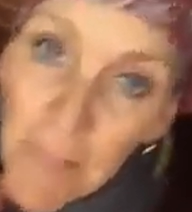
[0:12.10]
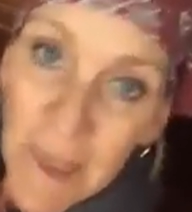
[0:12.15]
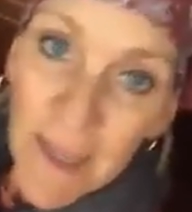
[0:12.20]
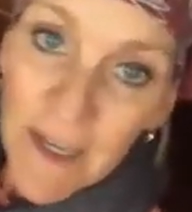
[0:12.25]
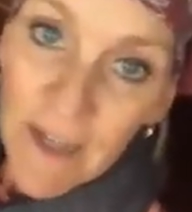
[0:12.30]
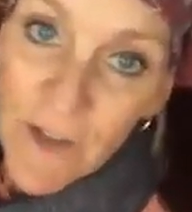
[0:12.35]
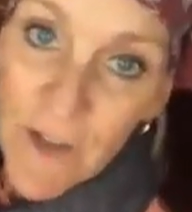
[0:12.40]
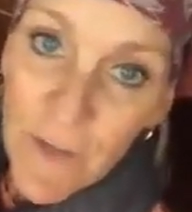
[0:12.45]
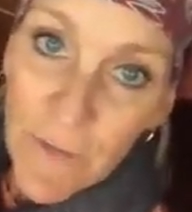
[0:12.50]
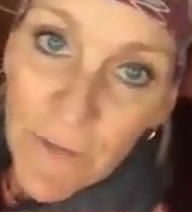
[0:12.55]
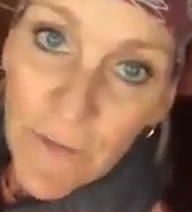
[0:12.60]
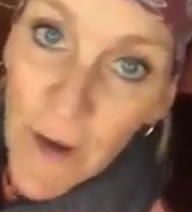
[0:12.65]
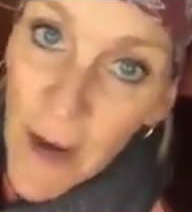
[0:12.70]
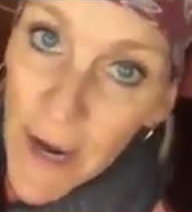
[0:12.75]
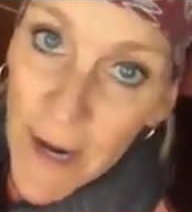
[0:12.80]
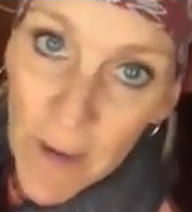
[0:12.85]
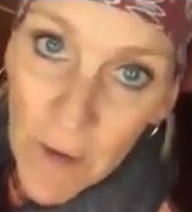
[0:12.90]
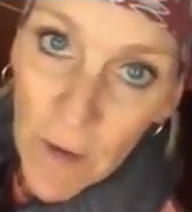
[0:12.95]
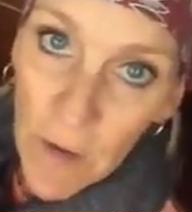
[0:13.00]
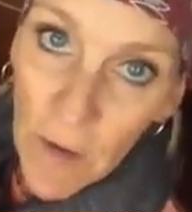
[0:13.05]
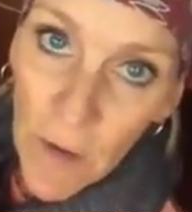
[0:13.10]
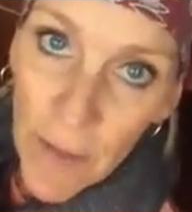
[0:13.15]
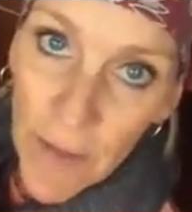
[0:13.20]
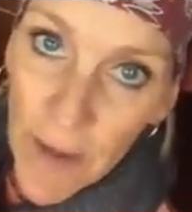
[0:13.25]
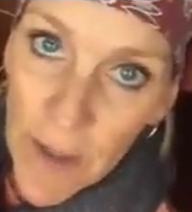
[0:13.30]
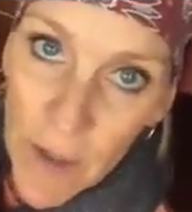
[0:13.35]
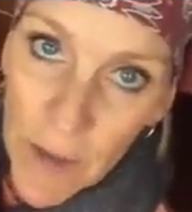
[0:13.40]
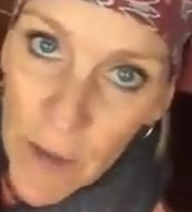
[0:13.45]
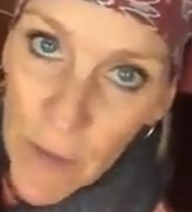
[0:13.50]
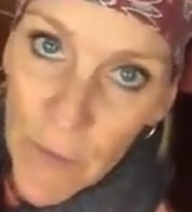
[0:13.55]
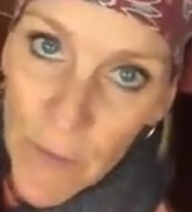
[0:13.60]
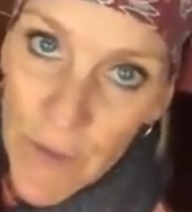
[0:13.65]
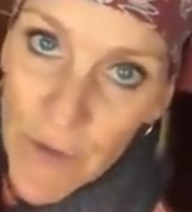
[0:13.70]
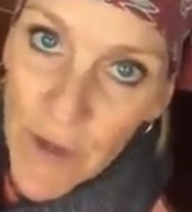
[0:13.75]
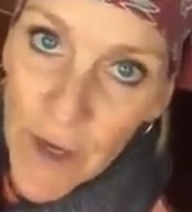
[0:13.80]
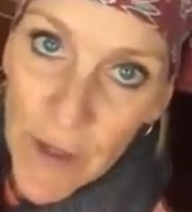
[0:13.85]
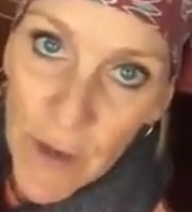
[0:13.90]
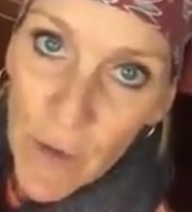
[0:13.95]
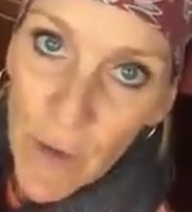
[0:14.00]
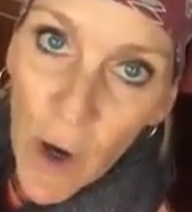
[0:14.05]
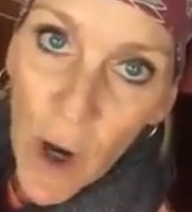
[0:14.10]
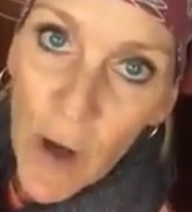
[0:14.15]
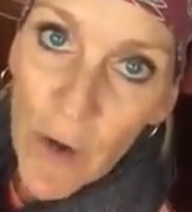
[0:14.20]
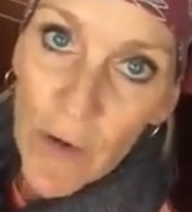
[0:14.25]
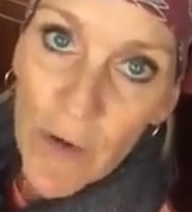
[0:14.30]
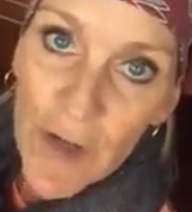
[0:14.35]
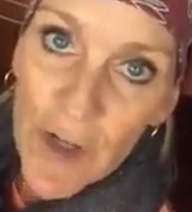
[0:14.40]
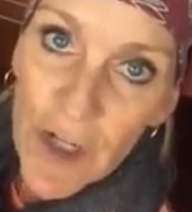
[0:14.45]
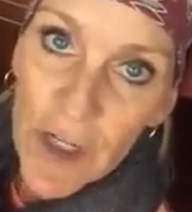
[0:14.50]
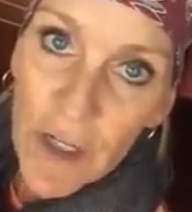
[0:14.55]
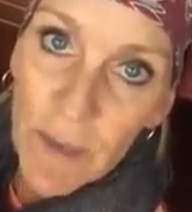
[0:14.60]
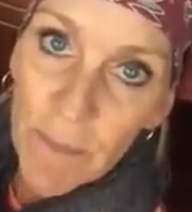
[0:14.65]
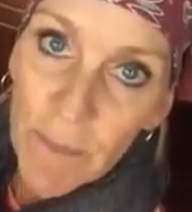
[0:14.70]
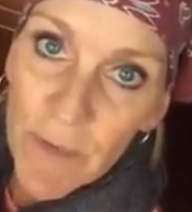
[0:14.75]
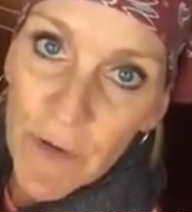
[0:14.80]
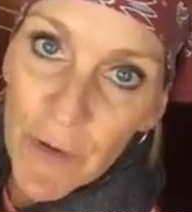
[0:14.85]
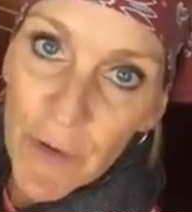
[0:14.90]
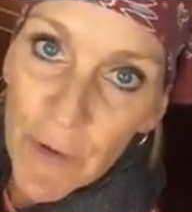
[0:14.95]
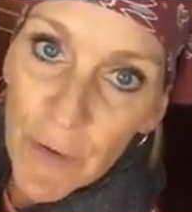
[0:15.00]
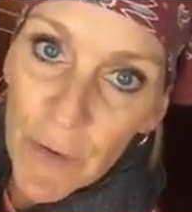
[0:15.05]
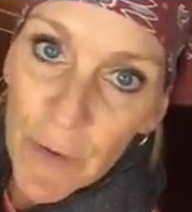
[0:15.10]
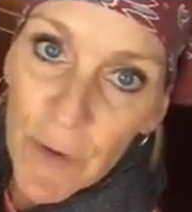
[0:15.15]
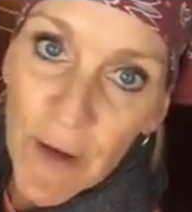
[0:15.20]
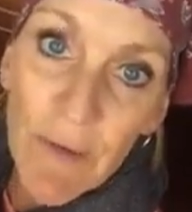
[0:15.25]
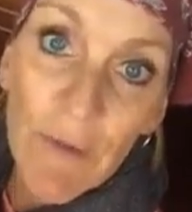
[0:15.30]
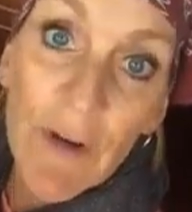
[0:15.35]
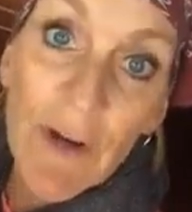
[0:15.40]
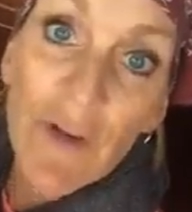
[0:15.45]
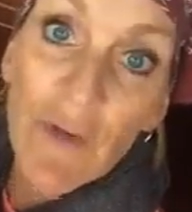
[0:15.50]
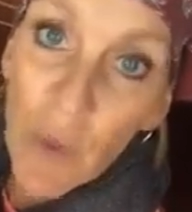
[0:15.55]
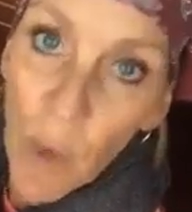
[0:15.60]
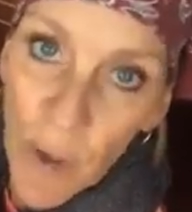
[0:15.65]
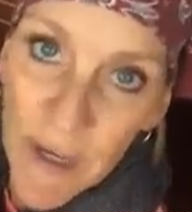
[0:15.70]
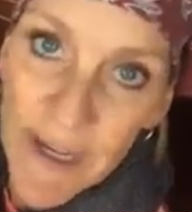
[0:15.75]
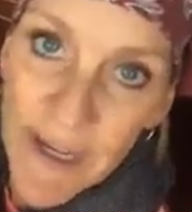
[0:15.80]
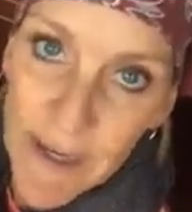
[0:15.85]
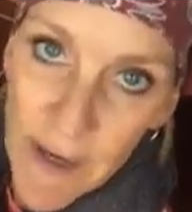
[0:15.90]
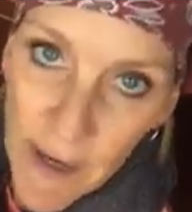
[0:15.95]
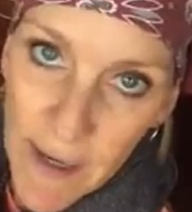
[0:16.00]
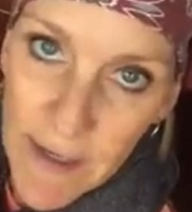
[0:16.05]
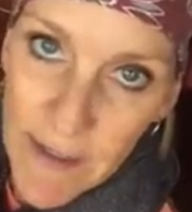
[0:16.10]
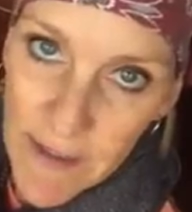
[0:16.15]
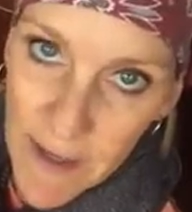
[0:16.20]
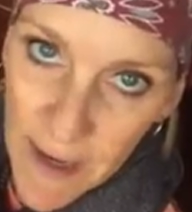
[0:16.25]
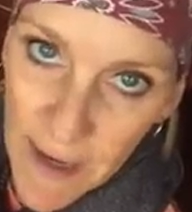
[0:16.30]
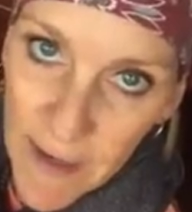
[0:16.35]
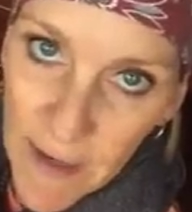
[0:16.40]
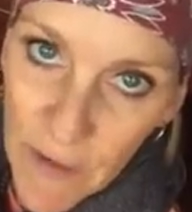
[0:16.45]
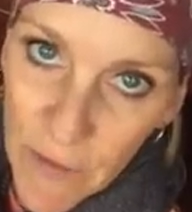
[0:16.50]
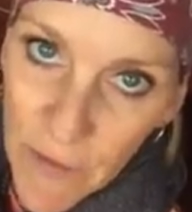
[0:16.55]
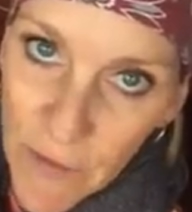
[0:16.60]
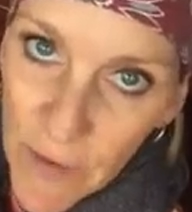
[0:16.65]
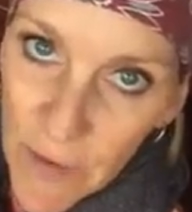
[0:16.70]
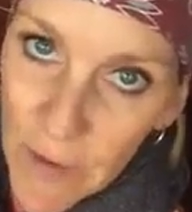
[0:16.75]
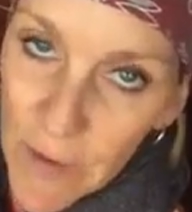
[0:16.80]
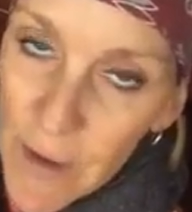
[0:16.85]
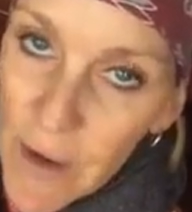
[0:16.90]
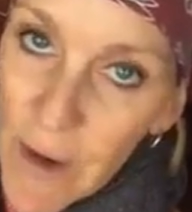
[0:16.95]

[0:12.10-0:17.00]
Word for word: It's vital that you set your auto ship to every 29 days